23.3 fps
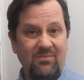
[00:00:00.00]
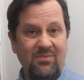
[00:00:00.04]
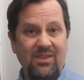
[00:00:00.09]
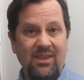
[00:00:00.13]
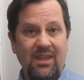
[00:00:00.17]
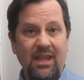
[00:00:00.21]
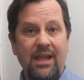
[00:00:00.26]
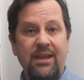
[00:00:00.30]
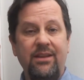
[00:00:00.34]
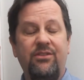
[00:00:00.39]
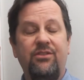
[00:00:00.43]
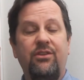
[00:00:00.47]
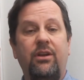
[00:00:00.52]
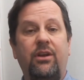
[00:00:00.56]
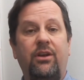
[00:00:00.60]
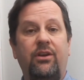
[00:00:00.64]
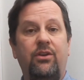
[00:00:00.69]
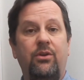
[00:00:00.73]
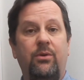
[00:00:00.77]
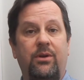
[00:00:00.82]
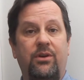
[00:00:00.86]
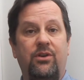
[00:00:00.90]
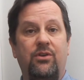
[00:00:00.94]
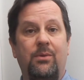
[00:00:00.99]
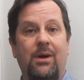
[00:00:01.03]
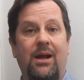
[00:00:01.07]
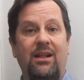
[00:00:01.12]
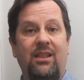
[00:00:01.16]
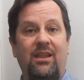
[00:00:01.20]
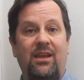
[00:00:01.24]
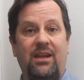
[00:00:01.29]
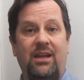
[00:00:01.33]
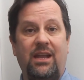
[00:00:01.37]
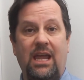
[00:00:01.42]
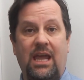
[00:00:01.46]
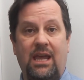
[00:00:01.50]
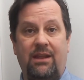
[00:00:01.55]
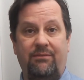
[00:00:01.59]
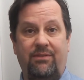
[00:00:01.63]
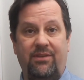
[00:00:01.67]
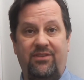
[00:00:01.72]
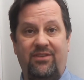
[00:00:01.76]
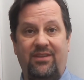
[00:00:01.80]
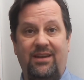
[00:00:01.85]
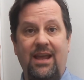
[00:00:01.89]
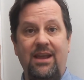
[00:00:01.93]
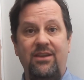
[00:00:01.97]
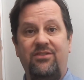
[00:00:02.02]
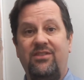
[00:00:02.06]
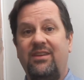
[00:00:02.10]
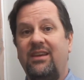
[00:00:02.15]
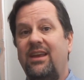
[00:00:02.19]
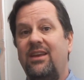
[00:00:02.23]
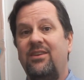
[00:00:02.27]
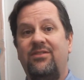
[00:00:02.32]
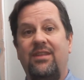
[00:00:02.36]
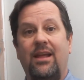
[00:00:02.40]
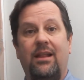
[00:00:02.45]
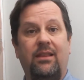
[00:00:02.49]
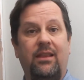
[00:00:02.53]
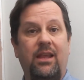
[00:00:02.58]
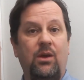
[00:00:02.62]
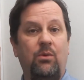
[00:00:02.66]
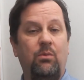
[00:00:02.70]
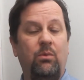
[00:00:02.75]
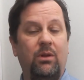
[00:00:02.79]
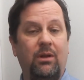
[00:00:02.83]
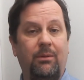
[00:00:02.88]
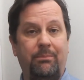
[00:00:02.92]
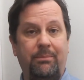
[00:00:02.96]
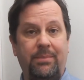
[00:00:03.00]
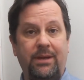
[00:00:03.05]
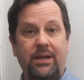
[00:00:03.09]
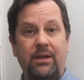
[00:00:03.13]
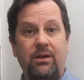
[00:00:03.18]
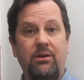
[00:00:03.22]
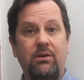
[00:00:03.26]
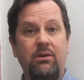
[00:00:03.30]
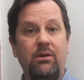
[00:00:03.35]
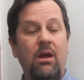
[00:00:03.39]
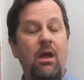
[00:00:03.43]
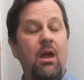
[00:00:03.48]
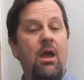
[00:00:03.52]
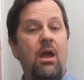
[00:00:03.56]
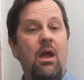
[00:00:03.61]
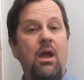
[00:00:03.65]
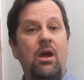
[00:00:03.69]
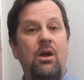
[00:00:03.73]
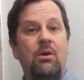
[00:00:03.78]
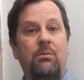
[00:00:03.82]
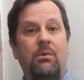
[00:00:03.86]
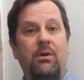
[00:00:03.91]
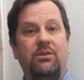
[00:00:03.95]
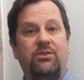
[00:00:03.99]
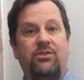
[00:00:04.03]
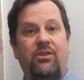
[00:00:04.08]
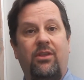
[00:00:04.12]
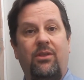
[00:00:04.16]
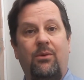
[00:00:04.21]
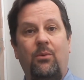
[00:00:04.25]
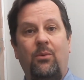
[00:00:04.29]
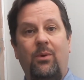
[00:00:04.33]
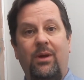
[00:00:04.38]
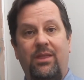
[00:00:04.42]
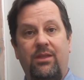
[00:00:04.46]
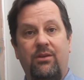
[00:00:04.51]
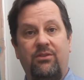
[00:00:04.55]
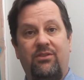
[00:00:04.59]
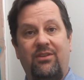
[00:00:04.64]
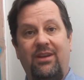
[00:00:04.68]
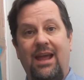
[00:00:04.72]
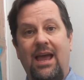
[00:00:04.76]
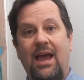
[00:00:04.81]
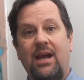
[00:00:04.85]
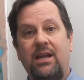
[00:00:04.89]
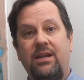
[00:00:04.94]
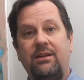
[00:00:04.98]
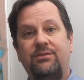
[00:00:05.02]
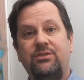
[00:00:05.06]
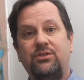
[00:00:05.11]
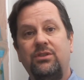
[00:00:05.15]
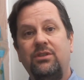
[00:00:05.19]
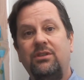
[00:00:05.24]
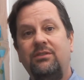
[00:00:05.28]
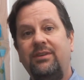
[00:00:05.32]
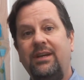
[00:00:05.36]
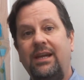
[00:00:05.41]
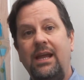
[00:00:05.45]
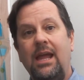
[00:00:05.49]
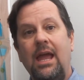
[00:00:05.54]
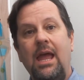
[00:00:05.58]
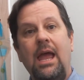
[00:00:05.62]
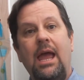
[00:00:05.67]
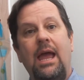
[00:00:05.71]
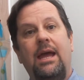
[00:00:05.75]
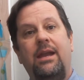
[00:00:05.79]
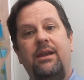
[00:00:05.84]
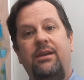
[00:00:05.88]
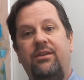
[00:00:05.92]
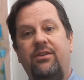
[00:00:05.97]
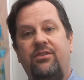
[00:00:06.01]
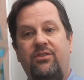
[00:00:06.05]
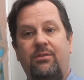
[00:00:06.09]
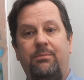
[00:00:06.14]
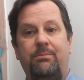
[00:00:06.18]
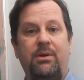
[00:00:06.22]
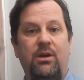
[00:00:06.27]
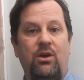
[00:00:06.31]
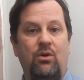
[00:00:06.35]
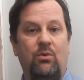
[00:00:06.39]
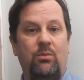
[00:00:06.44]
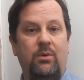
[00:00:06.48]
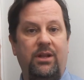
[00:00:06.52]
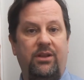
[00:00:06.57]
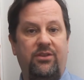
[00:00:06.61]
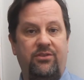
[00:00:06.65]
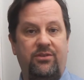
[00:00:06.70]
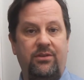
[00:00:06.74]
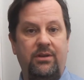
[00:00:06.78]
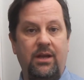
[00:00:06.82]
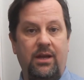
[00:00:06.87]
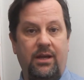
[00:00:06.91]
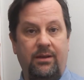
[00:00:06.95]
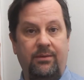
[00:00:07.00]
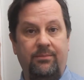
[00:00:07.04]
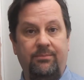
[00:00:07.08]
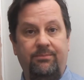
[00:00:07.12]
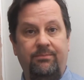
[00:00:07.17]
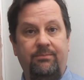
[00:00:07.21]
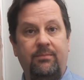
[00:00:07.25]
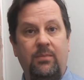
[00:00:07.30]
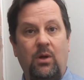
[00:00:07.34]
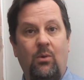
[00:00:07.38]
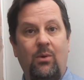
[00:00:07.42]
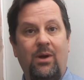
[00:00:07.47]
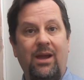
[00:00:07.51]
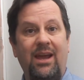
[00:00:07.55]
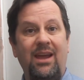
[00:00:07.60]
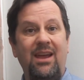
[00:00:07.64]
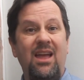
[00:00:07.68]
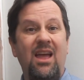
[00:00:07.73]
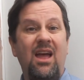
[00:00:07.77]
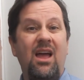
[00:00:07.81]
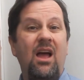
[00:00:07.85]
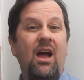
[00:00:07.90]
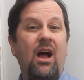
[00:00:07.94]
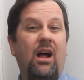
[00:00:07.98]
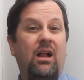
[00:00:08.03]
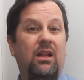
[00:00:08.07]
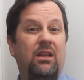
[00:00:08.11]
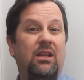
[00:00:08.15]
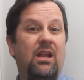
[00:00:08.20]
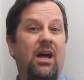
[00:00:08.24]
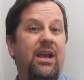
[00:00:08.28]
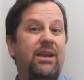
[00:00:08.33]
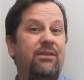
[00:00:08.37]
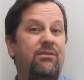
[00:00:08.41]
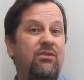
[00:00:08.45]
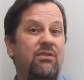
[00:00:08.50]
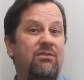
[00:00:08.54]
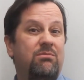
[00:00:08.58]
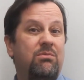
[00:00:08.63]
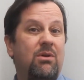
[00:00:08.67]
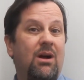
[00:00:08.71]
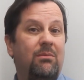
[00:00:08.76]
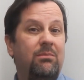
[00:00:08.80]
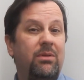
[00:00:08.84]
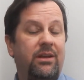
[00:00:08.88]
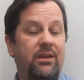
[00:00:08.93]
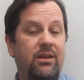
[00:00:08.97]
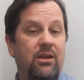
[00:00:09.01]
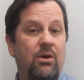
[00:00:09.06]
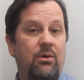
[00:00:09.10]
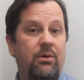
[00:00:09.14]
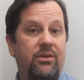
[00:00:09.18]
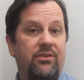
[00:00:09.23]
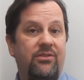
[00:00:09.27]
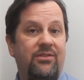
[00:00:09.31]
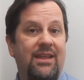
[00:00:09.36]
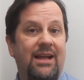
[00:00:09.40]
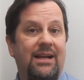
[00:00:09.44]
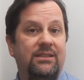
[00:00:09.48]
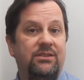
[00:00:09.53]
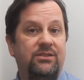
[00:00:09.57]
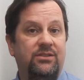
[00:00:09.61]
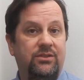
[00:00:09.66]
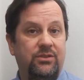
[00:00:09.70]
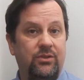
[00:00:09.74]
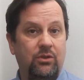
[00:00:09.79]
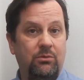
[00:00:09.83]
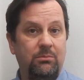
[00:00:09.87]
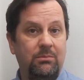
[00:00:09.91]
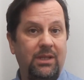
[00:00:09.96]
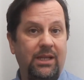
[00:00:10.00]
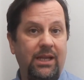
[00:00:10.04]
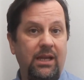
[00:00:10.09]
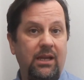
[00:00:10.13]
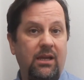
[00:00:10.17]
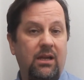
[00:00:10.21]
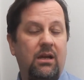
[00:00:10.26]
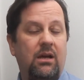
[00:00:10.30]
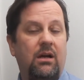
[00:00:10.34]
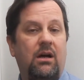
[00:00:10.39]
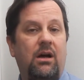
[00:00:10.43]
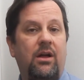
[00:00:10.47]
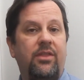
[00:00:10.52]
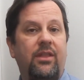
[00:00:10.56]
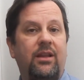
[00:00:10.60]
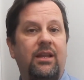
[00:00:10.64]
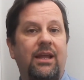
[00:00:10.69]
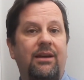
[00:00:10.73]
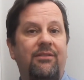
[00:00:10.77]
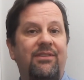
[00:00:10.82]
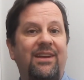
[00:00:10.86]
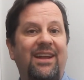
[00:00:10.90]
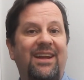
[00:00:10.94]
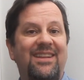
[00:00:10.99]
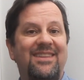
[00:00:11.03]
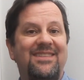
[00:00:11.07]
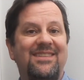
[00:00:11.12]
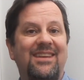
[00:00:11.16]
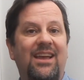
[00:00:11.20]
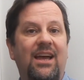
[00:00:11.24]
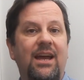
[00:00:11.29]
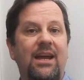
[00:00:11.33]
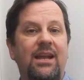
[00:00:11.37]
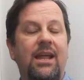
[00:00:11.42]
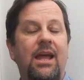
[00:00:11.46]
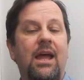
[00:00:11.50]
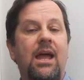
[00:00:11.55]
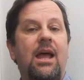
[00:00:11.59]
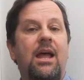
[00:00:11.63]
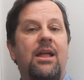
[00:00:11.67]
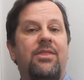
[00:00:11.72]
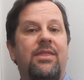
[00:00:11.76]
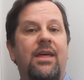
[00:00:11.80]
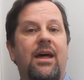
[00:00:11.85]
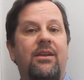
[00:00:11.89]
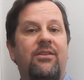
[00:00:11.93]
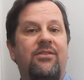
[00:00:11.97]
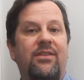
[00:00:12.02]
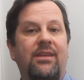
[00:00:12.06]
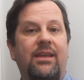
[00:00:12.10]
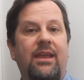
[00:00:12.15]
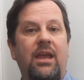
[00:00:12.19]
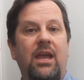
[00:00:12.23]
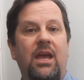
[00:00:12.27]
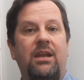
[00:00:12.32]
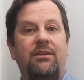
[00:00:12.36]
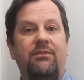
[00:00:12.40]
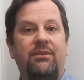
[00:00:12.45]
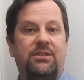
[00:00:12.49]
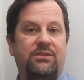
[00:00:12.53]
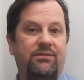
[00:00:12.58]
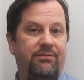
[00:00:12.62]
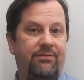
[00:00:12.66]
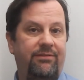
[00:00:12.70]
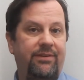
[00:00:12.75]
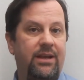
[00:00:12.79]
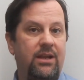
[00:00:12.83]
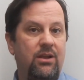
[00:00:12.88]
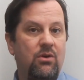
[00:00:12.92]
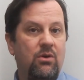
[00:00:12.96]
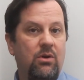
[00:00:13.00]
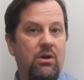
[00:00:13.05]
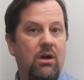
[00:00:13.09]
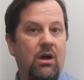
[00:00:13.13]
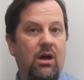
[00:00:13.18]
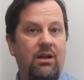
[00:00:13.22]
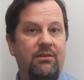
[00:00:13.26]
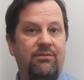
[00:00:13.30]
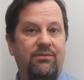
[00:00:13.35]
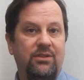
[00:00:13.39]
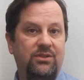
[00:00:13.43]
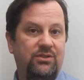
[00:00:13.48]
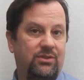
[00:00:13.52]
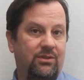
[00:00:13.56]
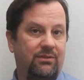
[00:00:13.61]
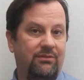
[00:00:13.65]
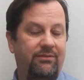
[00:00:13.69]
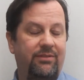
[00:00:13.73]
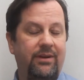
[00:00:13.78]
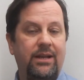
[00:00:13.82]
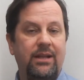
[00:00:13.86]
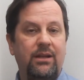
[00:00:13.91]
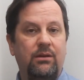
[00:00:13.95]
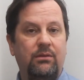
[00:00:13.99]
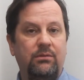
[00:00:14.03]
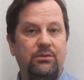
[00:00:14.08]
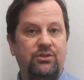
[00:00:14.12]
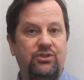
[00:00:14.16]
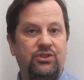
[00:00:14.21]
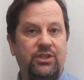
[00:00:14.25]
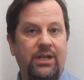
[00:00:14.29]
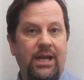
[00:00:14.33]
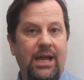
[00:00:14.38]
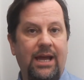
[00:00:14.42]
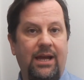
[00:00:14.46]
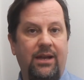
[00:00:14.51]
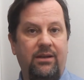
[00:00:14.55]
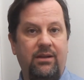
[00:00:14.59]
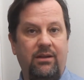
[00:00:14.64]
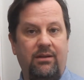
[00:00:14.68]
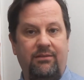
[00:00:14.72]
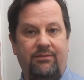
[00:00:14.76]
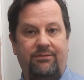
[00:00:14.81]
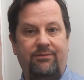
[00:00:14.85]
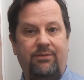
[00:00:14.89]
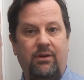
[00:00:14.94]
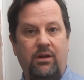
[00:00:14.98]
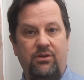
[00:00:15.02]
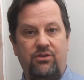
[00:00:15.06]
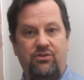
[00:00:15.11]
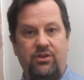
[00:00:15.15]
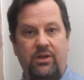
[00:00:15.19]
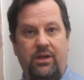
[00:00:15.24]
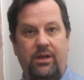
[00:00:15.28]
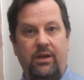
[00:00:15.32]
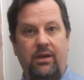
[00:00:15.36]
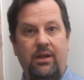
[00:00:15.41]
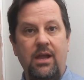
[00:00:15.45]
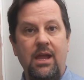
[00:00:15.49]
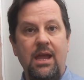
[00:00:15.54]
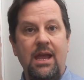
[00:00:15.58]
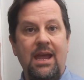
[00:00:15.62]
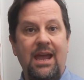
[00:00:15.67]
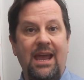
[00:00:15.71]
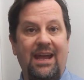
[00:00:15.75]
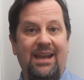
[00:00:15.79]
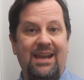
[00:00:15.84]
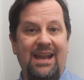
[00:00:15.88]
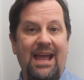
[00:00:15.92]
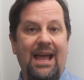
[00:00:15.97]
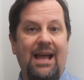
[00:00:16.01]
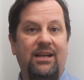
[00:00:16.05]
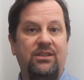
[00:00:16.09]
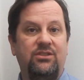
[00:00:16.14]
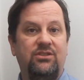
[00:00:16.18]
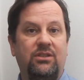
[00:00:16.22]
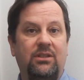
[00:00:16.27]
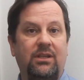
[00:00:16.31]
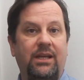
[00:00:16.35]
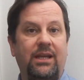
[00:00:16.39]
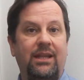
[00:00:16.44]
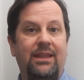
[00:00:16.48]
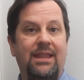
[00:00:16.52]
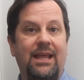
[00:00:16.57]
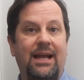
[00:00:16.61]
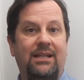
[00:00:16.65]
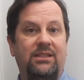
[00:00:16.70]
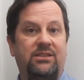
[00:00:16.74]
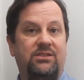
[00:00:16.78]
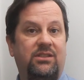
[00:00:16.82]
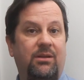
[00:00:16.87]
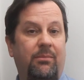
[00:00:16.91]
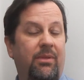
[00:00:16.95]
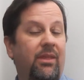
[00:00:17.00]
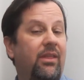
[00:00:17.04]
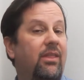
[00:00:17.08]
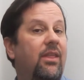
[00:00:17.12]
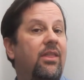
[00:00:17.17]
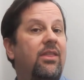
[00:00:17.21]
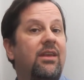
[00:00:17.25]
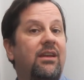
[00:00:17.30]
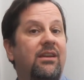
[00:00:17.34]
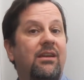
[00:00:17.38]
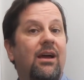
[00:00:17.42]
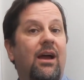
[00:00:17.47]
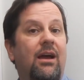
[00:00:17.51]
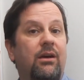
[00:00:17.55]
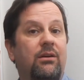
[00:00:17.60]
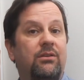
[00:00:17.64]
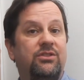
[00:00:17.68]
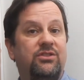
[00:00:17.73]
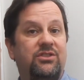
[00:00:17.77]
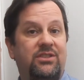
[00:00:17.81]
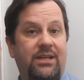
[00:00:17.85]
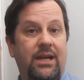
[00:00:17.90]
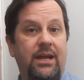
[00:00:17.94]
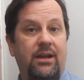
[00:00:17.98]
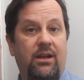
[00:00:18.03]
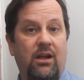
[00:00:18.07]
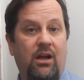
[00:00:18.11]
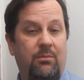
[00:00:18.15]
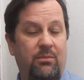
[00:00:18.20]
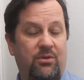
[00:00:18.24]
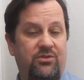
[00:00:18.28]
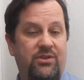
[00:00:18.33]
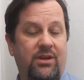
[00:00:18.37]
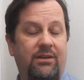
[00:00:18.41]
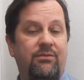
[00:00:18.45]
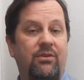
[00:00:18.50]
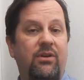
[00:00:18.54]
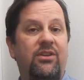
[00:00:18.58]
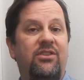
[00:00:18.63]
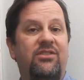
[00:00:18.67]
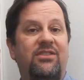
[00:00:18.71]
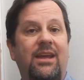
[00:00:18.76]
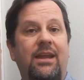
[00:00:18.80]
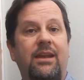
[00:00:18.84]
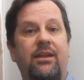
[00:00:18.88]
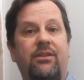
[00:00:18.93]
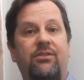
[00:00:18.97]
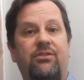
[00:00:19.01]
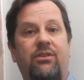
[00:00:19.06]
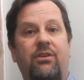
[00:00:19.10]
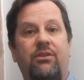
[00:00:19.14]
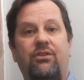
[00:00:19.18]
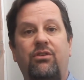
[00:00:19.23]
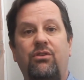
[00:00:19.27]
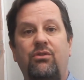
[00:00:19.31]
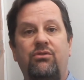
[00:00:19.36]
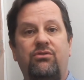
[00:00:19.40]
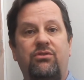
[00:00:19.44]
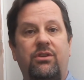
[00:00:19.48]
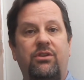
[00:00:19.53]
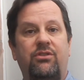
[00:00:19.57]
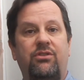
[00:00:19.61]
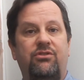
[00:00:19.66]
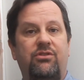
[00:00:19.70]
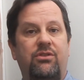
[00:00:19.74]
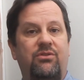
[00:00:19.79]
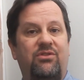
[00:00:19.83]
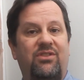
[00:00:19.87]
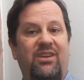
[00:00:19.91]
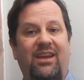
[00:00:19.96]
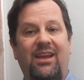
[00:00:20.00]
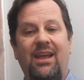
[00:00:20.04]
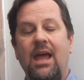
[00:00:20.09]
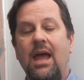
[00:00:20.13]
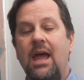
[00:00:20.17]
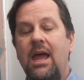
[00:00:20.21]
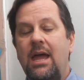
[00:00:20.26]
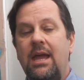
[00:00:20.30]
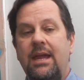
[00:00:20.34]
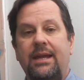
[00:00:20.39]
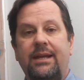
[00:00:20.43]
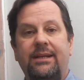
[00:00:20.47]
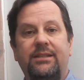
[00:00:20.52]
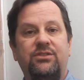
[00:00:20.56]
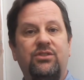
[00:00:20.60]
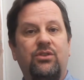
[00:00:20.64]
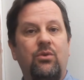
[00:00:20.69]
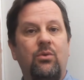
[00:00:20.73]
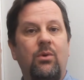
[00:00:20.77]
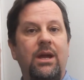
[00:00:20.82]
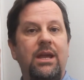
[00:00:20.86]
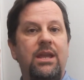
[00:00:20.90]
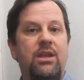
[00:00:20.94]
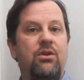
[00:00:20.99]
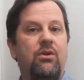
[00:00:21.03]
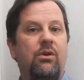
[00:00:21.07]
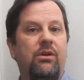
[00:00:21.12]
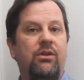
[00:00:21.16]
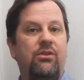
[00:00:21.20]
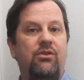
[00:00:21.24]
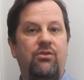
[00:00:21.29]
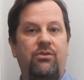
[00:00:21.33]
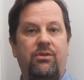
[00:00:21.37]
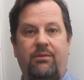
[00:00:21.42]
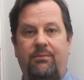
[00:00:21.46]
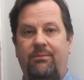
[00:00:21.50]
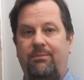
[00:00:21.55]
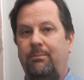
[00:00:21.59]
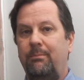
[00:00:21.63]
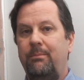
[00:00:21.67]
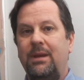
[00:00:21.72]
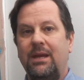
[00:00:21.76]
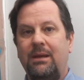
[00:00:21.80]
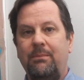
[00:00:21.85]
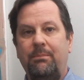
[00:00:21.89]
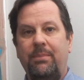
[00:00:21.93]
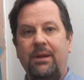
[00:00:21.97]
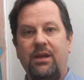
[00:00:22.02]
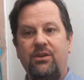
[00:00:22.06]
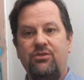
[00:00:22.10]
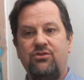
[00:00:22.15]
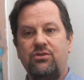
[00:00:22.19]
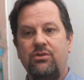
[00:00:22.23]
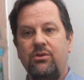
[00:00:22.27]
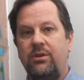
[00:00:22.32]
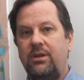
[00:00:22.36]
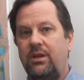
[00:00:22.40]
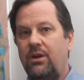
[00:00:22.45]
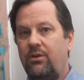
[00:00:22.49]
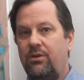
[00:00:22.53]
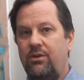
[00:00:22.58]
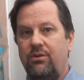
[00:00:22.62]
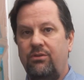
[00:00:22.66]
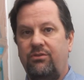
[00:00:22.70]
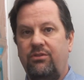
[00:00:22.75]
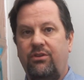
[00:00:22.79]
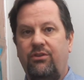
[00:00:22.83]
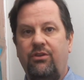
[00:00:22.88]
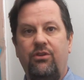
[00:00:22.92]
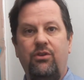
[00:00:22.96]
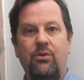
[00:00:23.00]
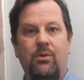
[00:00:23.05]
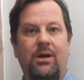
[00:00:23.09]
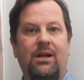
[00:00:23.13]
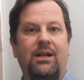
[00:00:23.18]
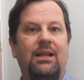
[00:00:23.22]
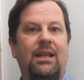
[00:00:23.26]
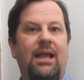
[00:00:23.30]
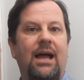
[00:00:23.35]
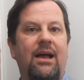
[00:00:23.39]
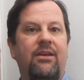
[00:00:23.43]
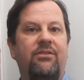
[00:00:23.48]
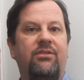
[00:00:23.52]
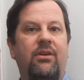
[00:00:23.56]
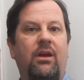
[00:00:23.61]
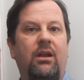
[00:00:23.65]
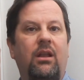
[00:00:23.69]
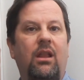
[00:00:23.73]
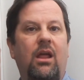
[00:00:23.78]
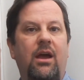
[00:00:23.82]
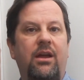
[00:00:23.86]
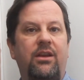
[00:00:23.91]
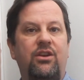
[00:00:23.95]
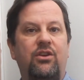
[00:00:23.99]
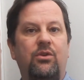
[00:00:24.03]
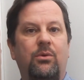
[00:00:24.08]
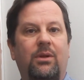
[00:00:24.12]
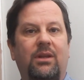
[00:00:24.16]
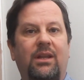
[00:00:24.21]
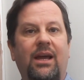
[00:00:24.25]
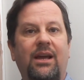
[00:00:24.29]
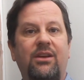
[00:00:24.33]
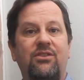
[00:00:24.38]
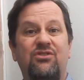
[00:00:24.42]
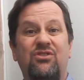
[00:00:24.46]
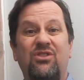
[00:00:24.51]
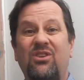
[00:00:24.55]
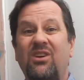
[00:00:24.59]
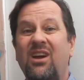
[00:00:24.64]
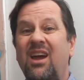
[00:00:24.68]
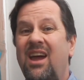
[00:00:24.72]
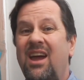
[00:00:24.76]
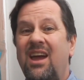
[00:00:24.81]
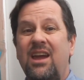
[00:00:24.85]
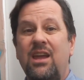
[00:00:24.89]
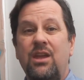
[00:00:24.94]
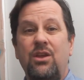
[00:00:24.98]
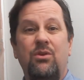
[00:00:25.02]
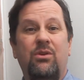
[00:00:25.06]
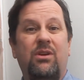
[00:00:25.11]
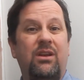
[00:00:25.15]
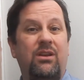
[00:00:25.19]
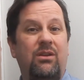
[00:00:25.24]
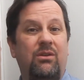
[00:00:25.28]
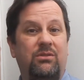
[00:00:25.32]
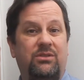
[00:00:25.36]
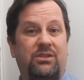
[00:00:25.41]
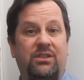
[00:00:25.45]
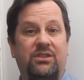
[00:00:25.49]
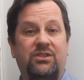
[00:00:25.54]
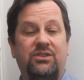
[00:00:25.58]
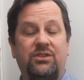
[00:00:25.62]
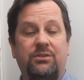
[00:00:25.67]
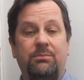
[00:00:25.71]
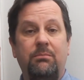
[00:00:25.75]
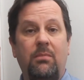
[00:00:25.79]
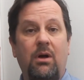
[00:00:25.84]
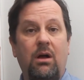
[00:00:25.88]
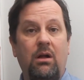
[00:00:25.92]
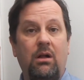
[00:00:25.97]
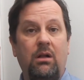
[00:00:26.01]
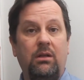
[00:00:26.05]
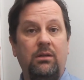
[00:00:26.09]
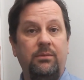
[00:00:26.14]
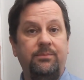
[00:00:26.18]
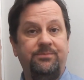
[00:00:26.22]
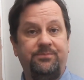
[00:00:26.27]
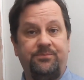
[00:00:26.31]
and it's going to do it directly in Canvas. The nice thing is that link will appear when there's an active survey and disappear when it's done, okay? A lot of you have probably noticed that Zoom link on the left-hand side. That is the Canvas video conference or video chat function. And actually, that's something that the entire state, almost every state institution is using. It's great. You can use it big picture, use it to do a class online, do a lecture. You can use it small.